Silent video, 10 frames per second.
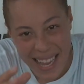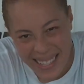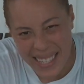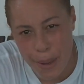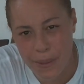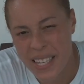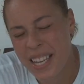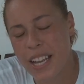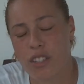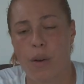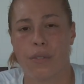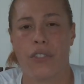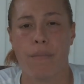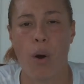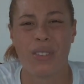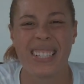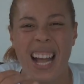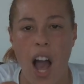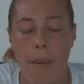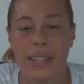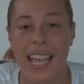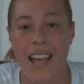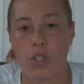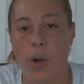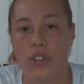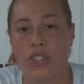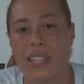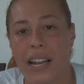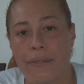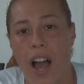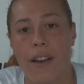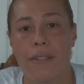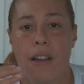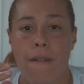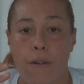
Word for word: ten tips in terms of the most commonly asked questions that I've gotten